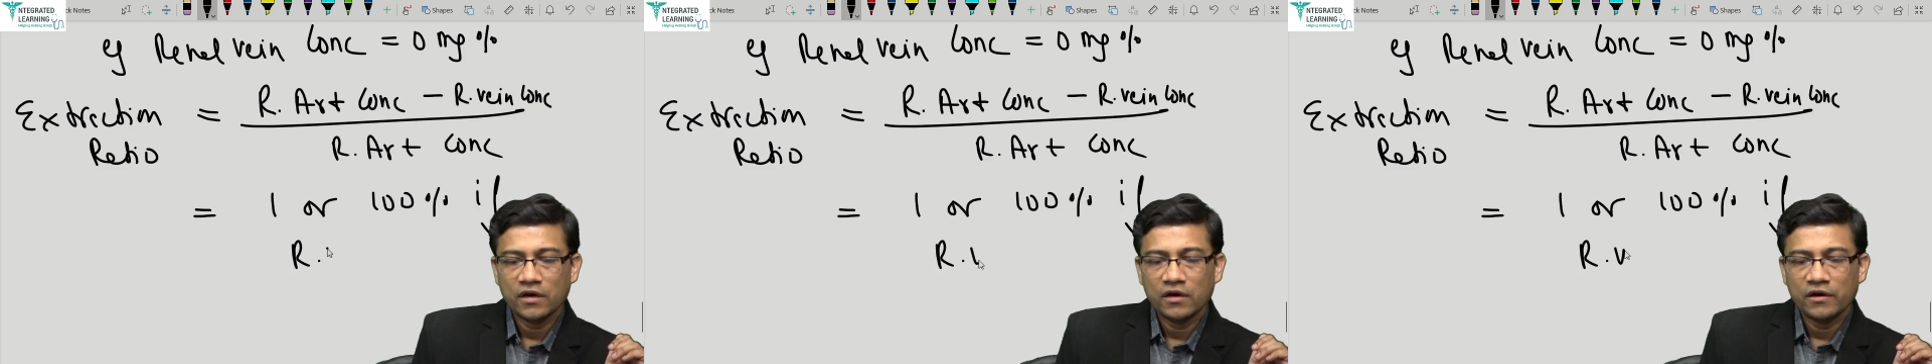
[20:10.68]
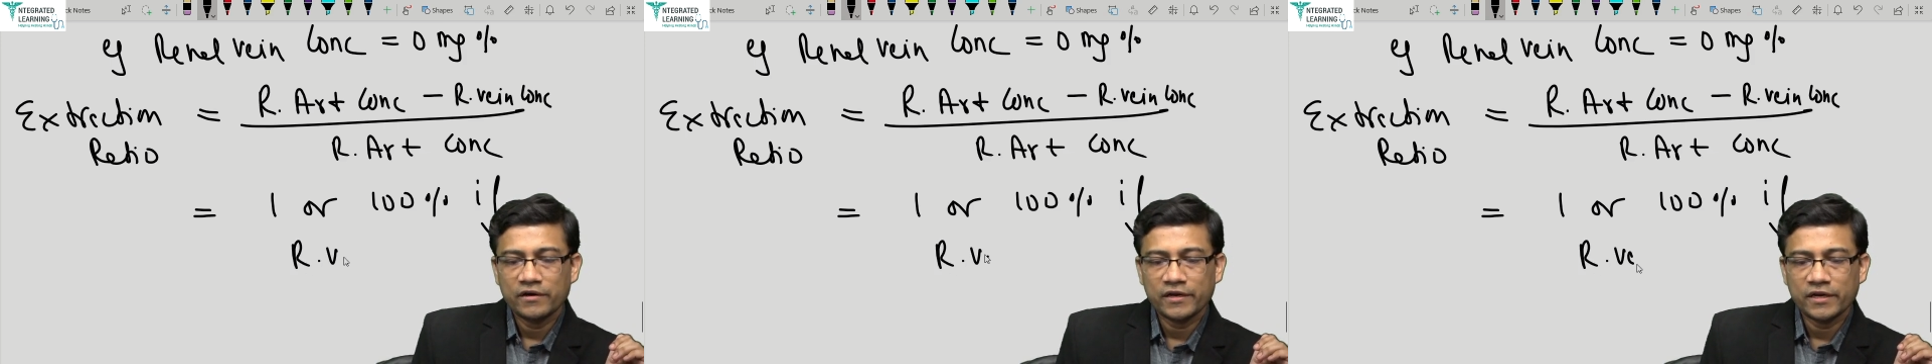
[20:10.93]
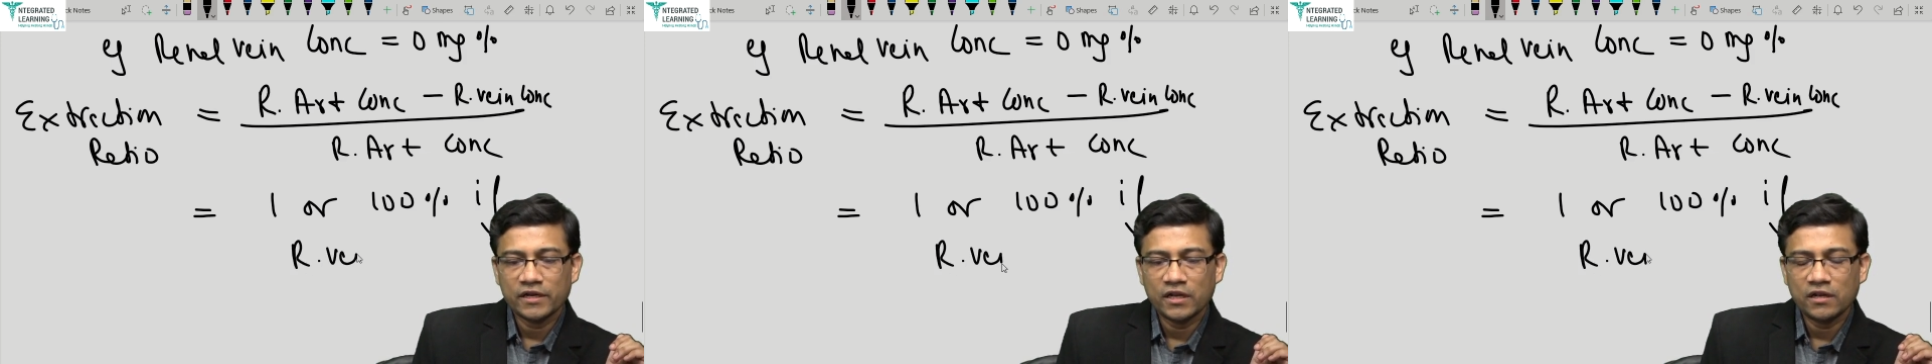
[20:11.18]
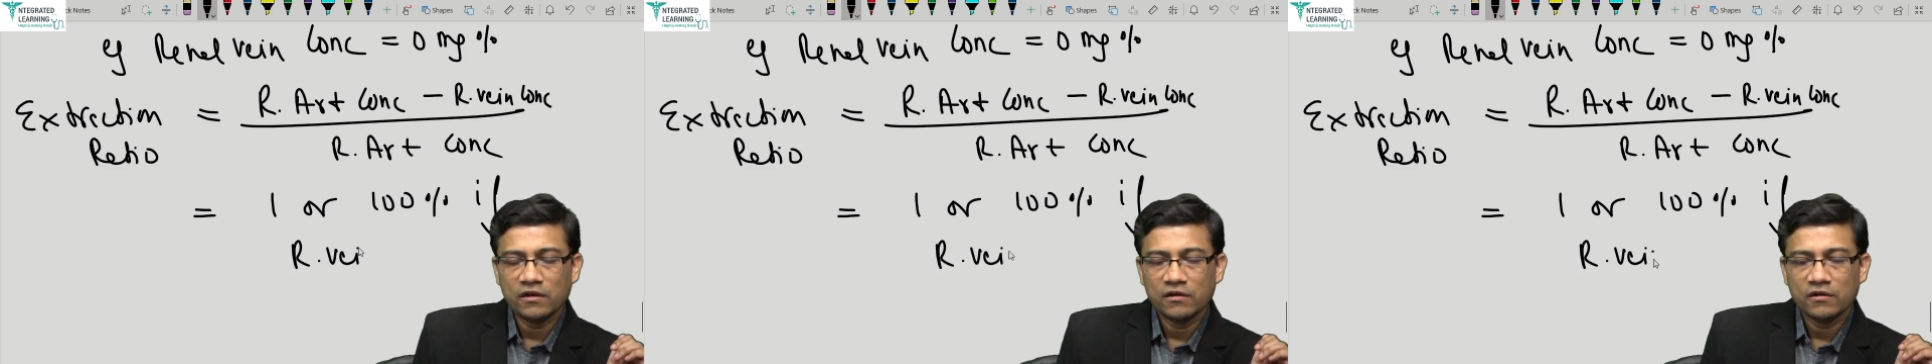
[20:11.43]
renal
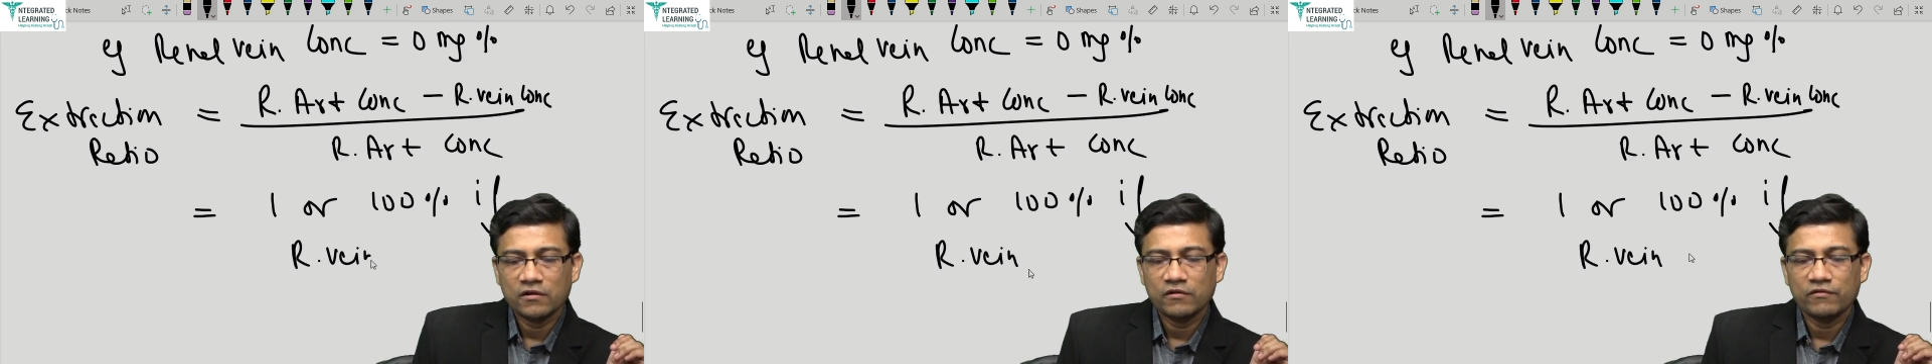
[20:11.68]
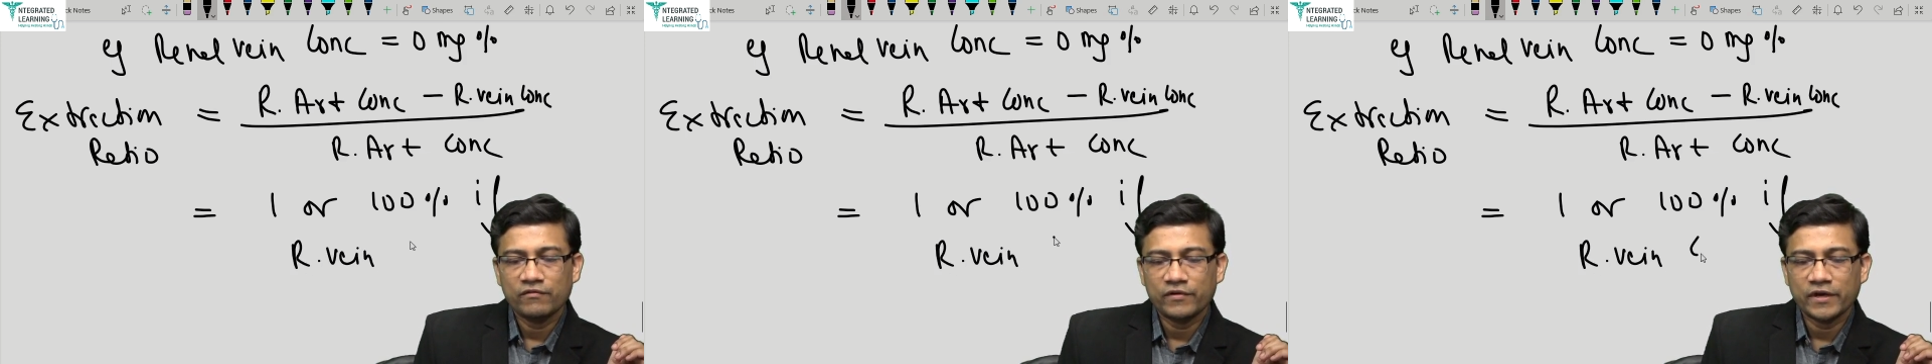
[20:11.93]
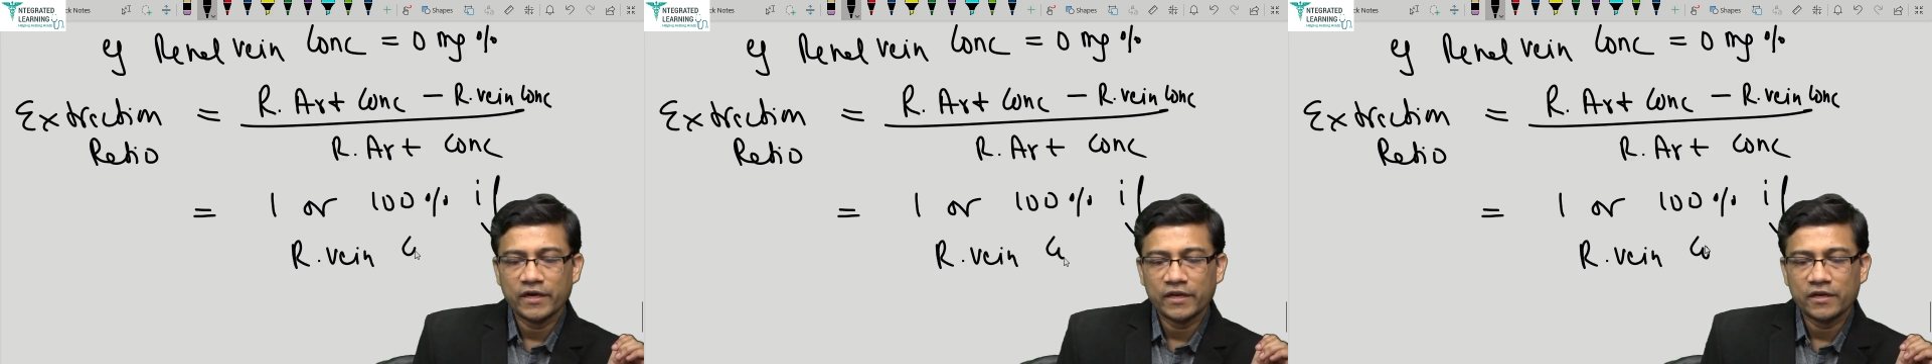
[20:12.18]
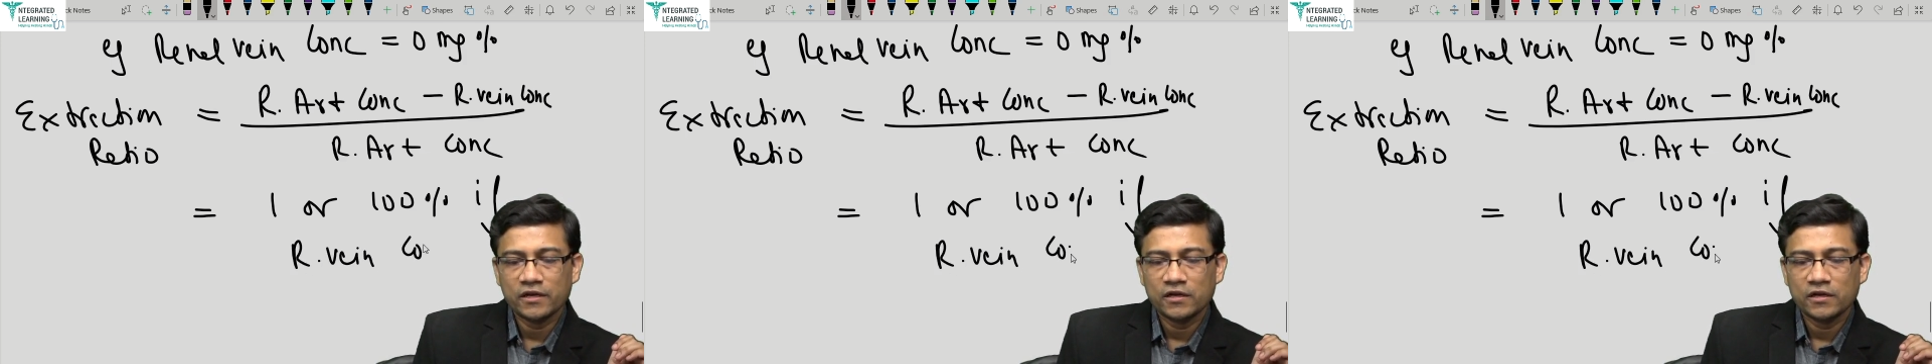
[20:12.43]
vein